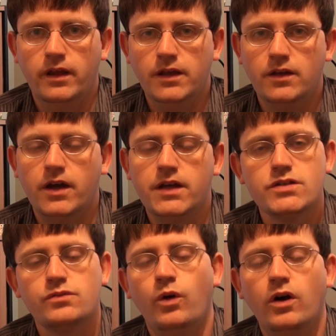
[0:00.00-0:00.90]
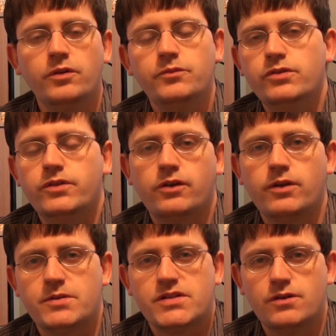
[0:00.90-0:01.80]
Hey guys, welcome to
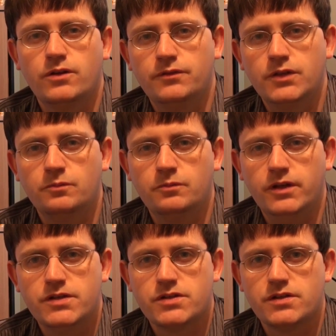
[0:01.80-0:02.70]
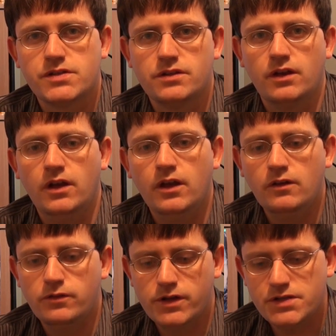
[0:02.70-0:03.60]
another episode of The Completionist.
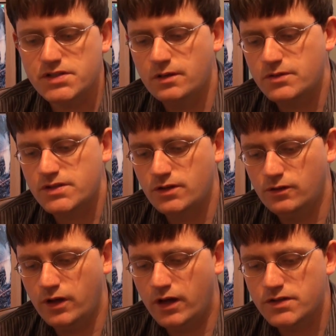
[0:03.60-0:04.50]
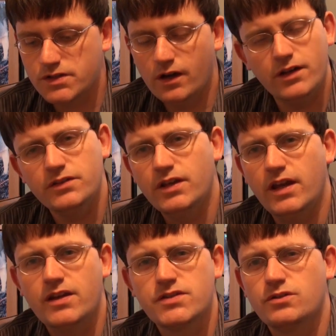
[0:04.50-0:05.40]
For this episode, I decided to
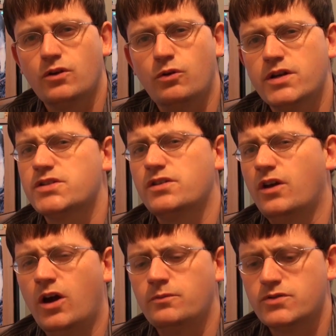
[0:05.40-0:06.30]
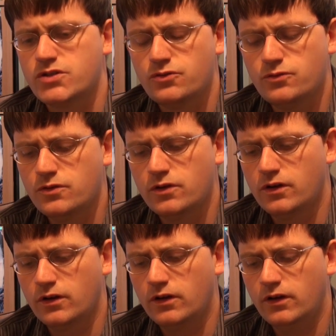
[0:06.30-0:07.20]
answer a question I'm
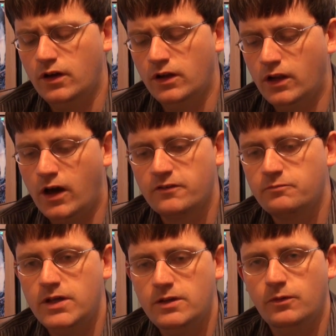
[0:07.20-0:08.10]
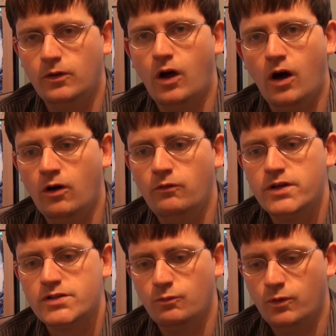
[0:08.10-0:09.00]
sure a lot of people
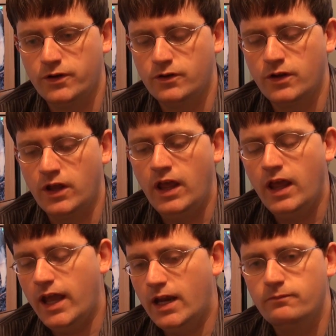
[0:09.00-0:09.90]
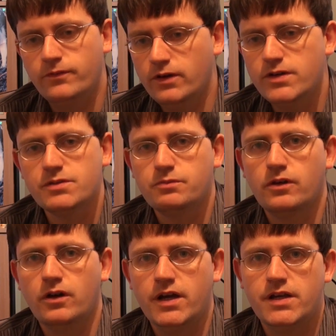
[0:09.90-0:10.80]
always wondered, and I'm very
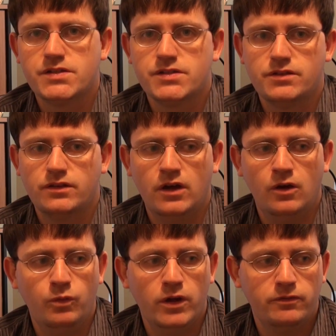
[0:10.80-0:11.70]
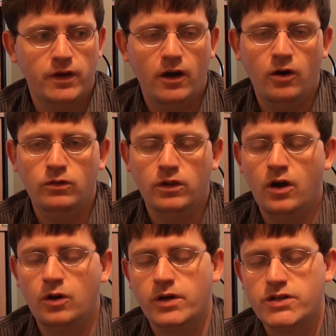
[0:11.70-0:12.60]
surprised with how
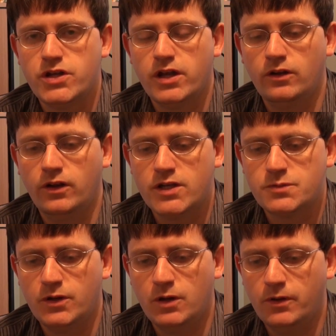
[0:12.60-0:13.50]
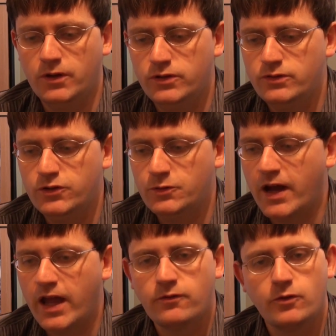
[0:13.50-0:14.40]
long my channel has been up on YouTube.
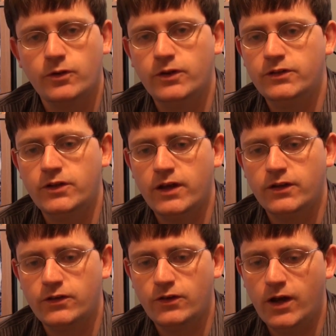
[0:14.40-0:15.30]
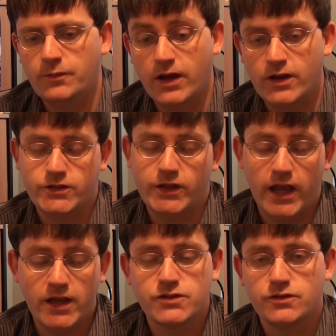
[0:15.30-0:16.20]
I haven't really taken the time to actually
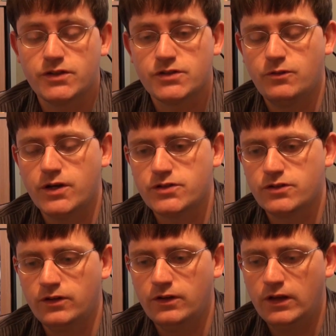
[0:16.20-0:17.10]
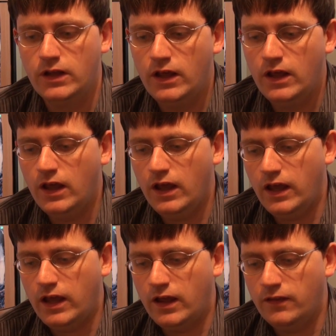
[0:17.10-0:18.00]
answer this question.
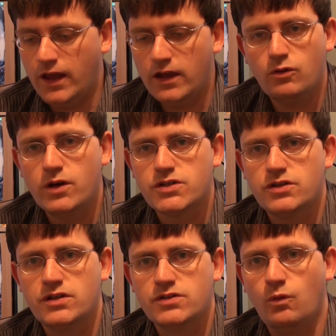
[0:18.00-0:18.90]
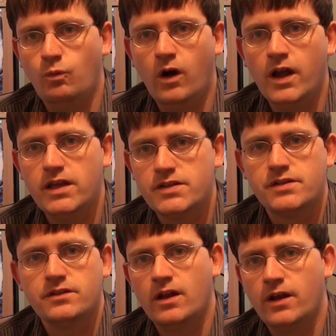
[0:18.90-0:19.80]
And that question is, why is
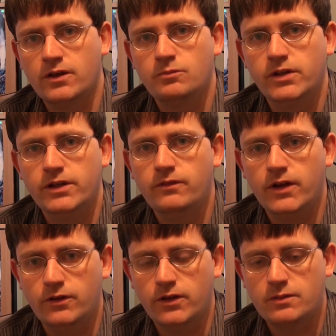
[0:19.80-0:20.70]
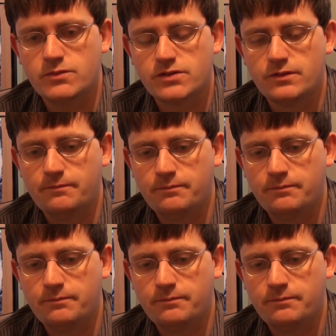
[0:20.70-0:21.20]
it that I complete video games?